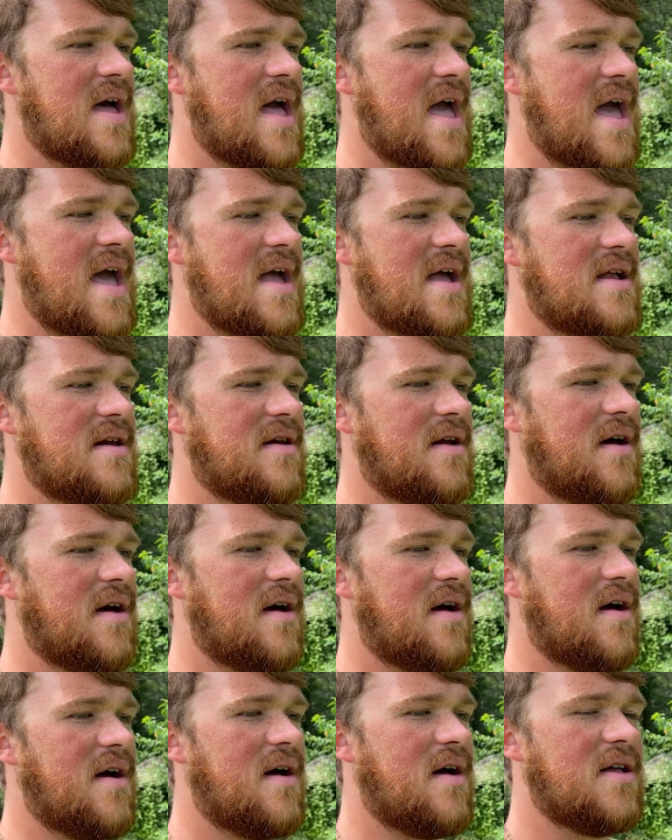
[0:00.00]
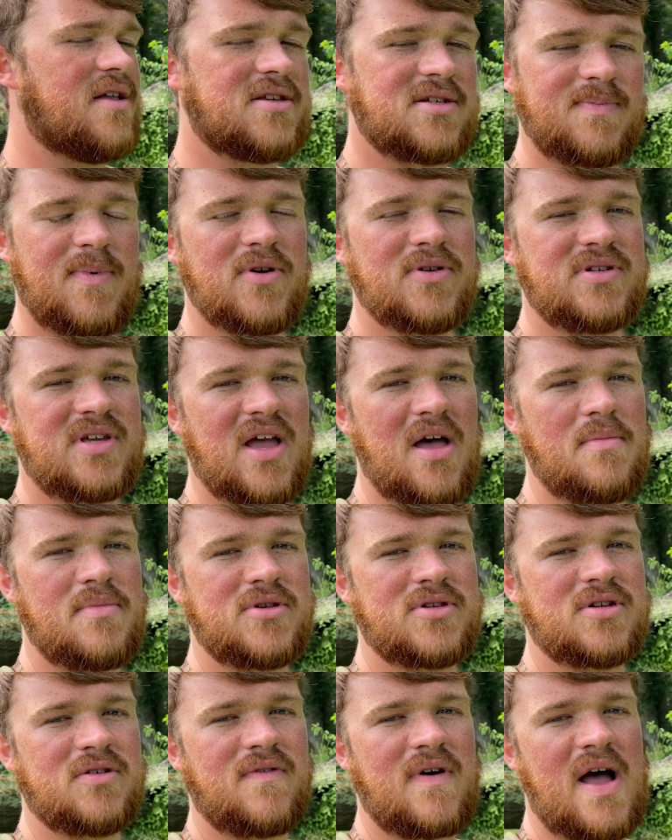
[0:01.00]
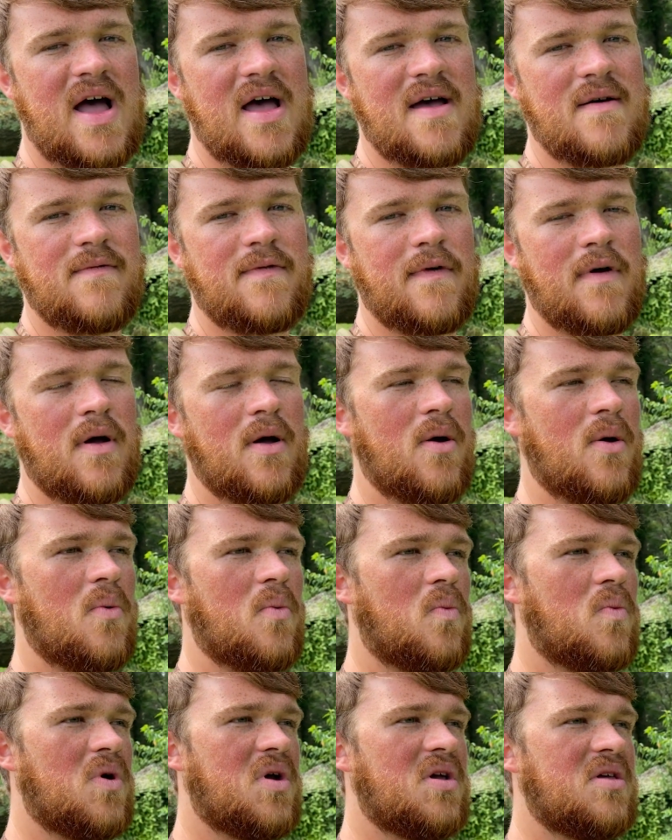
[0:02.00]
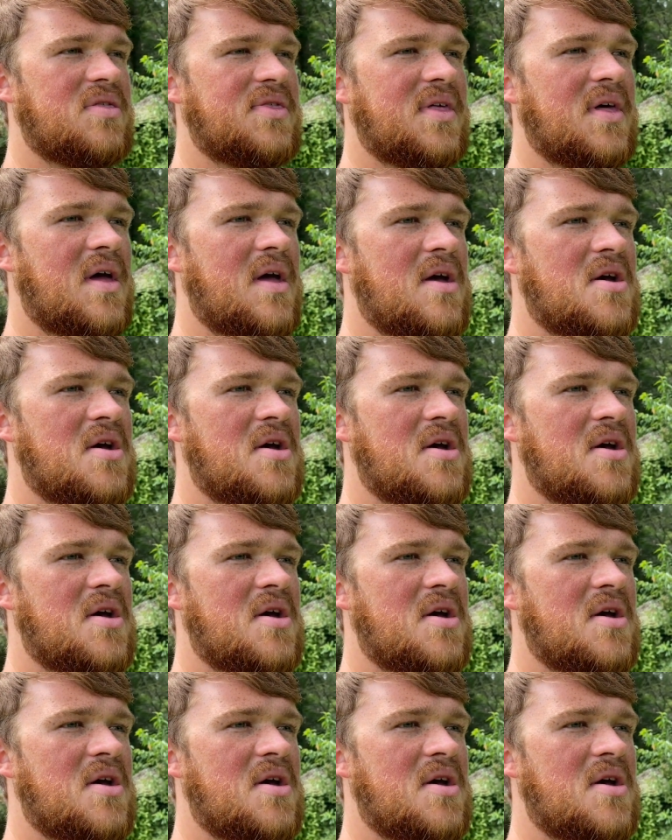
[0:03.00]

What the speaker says: and it's supposed to help you survive with